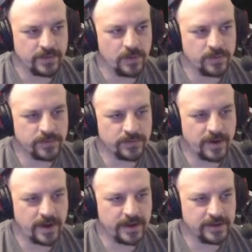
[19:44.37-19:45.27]

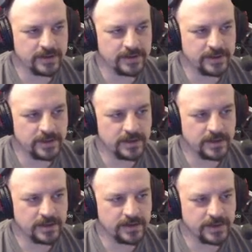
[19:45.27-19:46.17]
overriding
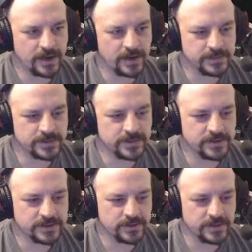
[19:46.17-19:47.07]
the
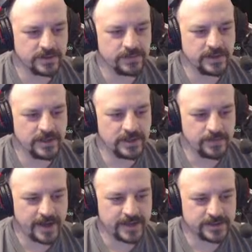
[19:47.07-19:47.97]
armature. So they need a
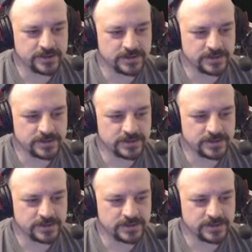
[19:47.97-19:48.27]
match.